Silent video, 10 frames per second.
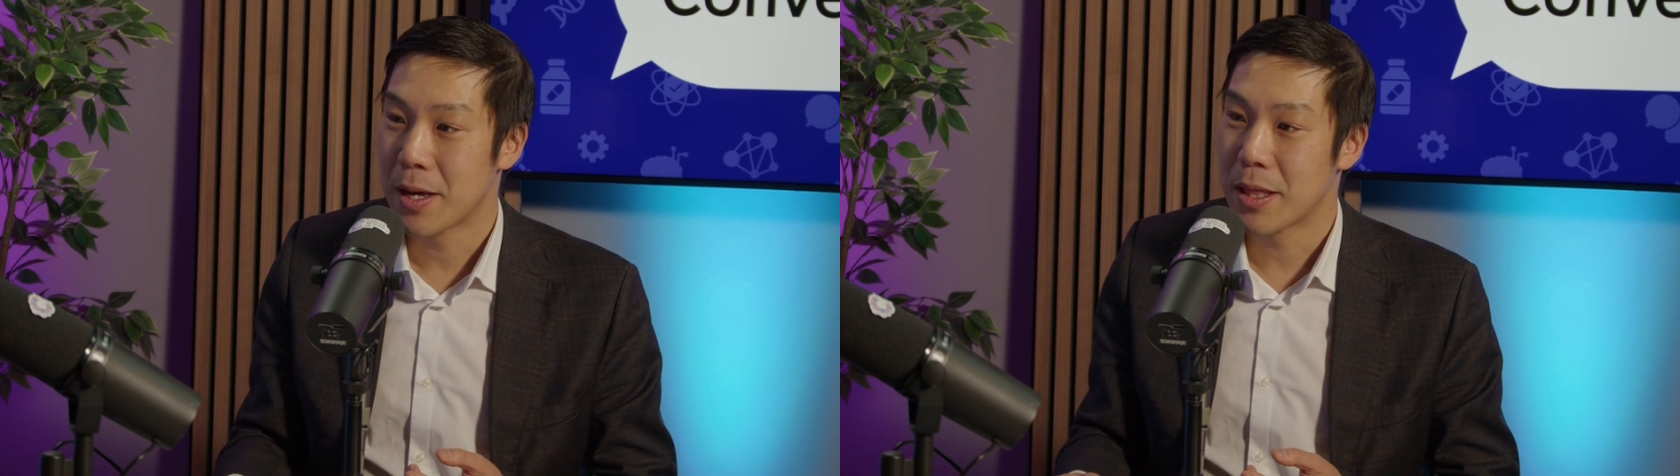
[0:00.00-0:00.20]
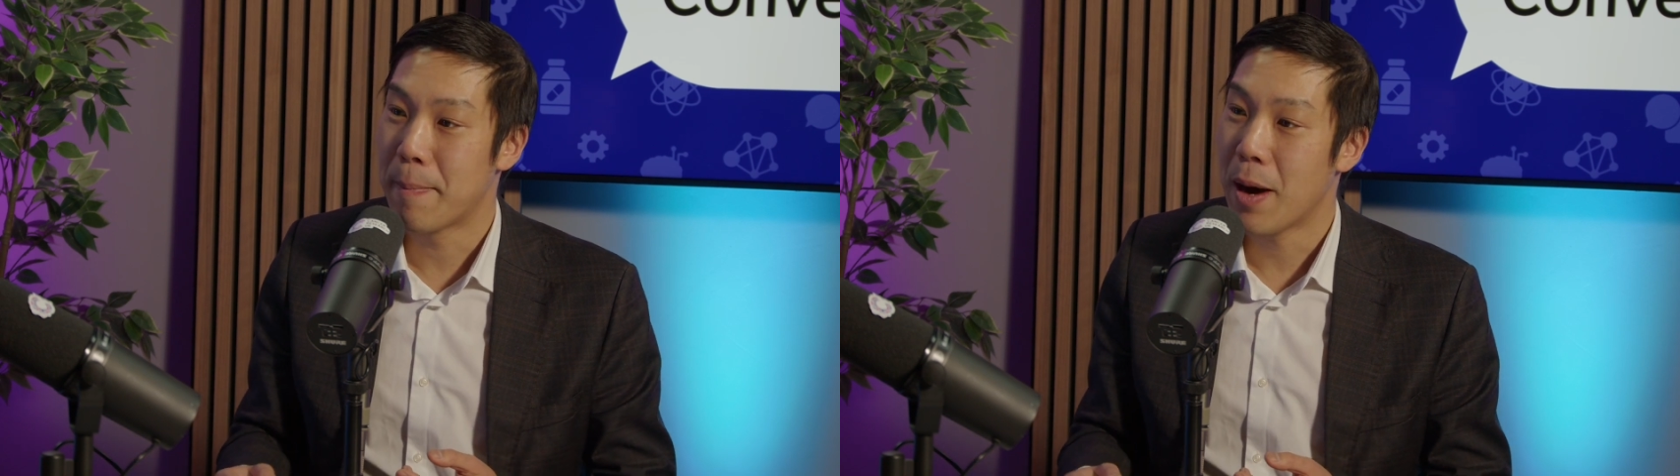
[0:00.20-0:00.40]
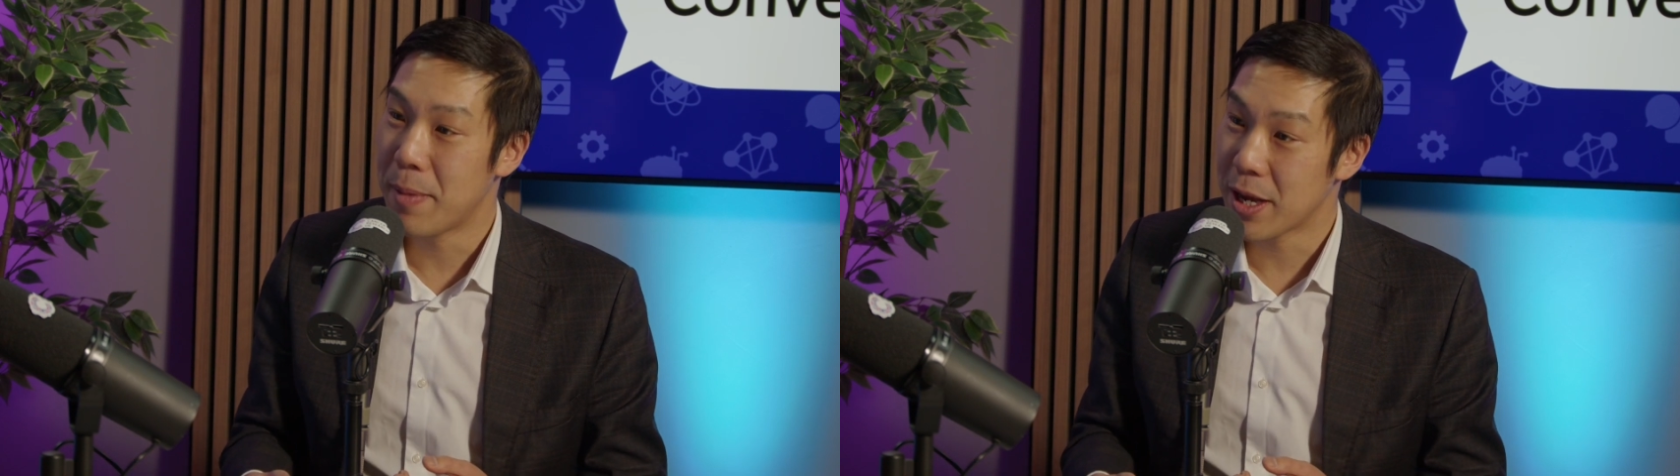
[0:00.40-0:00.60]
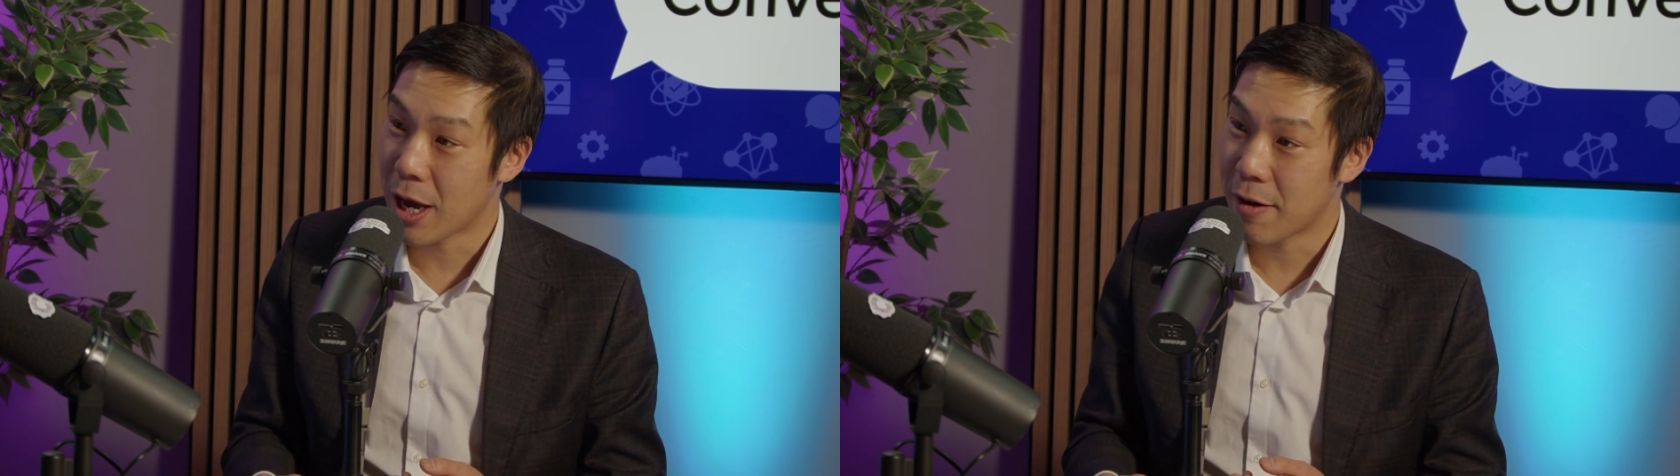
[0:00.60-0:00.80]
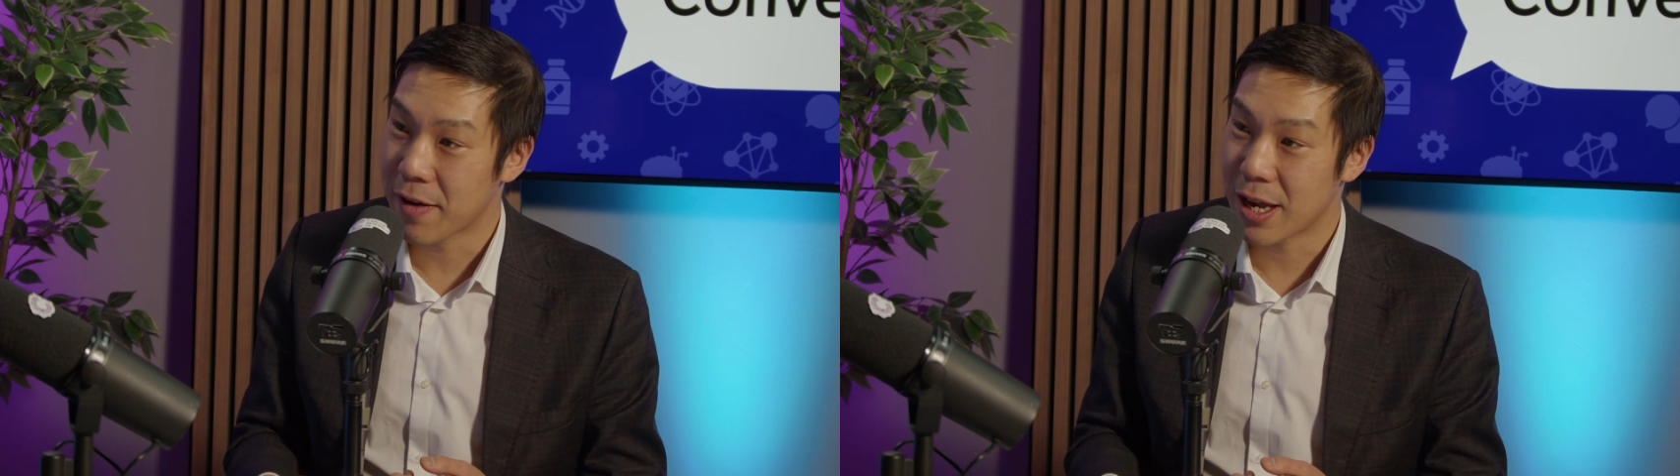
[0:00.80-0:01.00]
The public
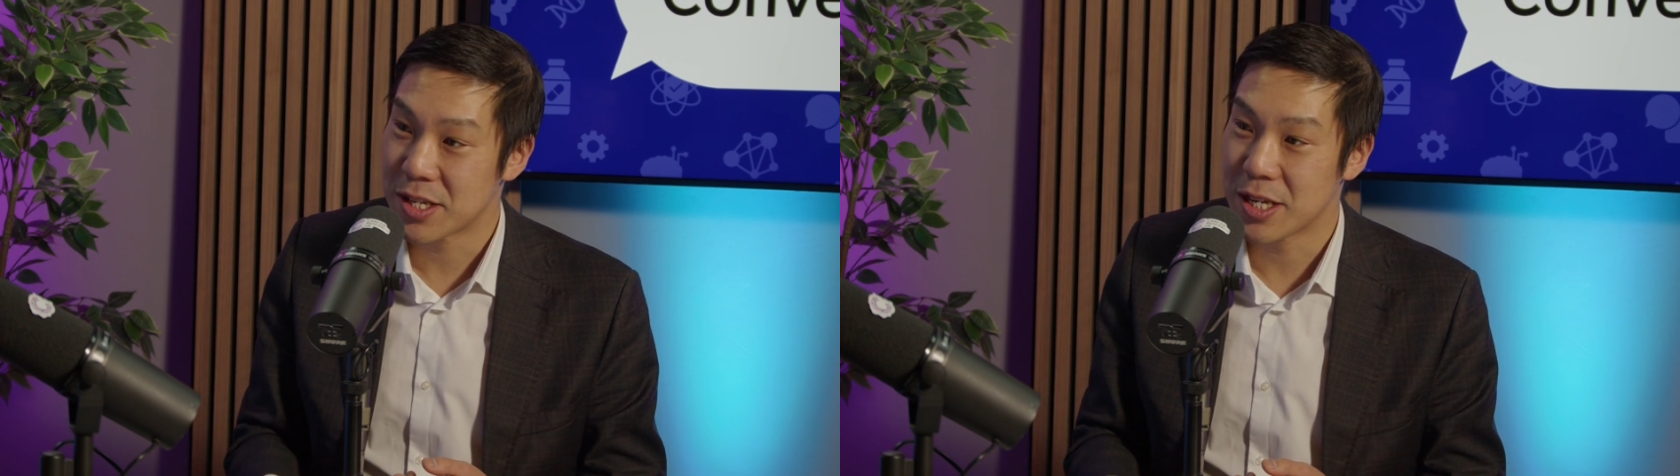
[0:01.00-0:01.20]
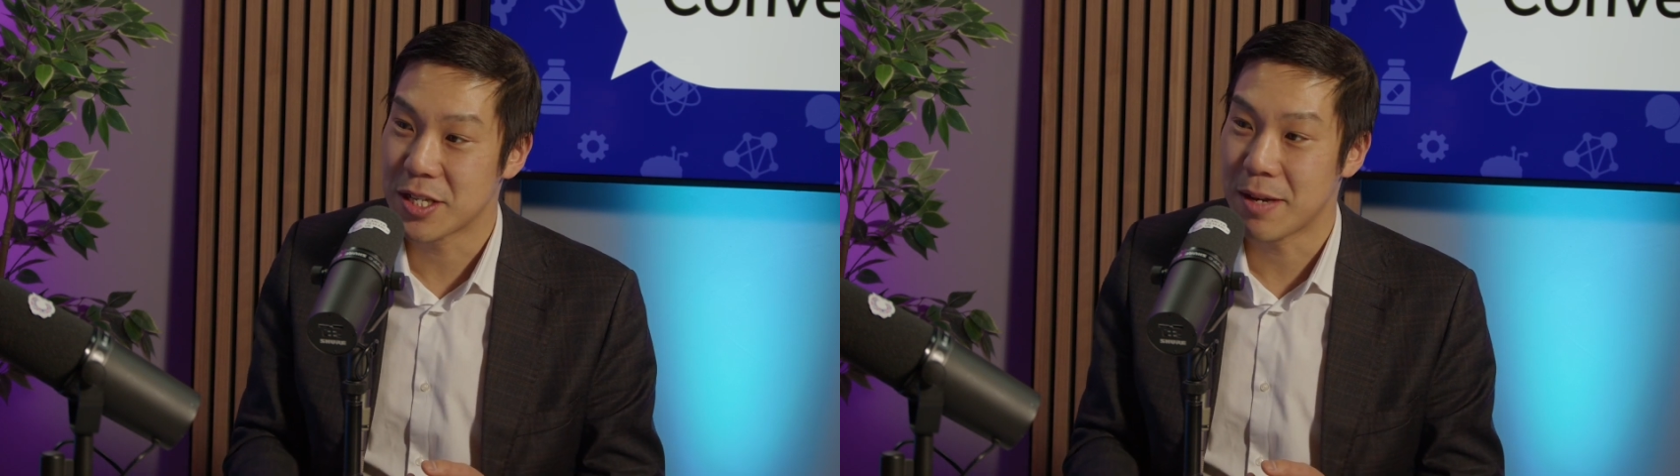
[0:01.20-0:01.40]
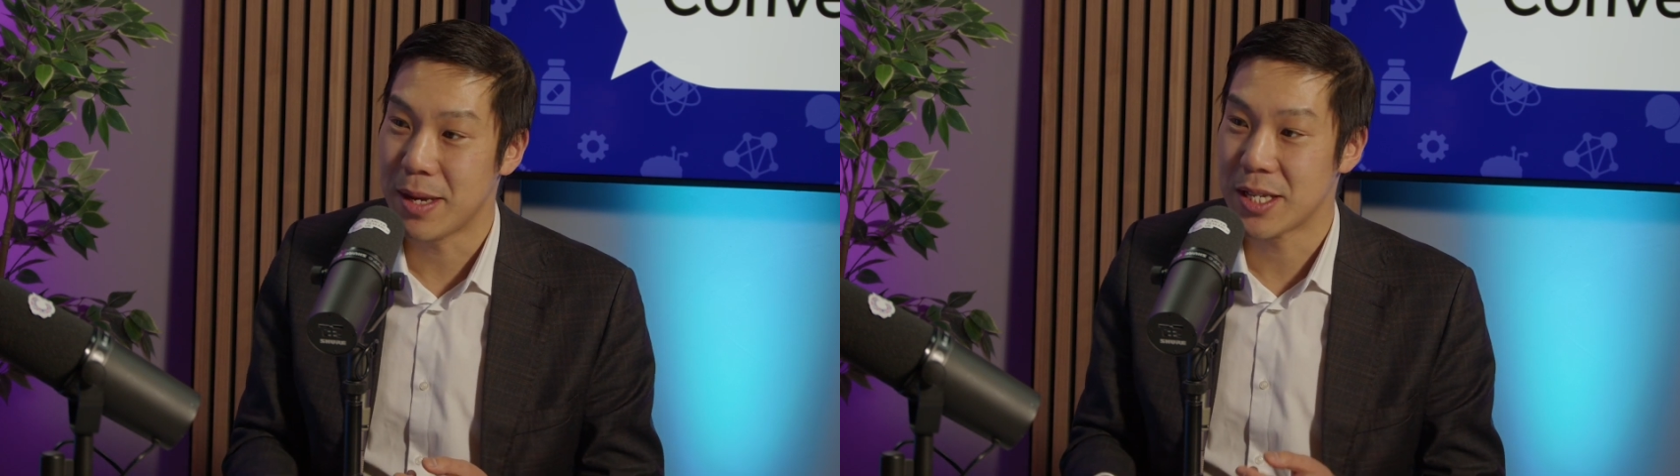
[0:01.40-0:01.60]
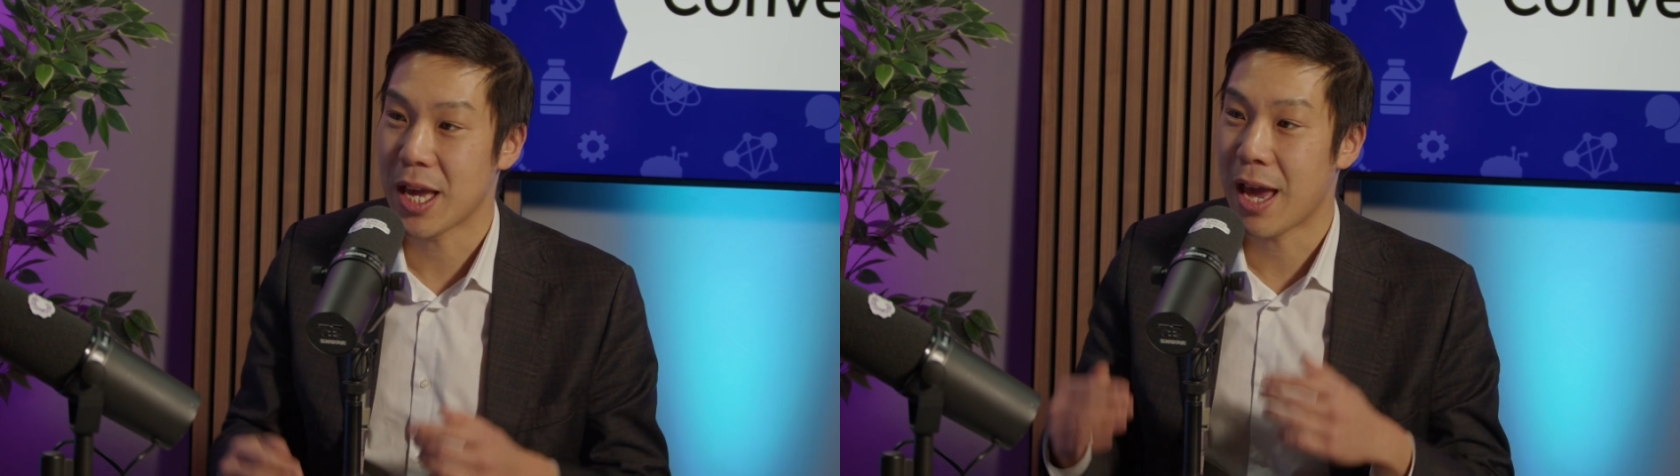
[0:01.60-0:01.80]
healthcare system means that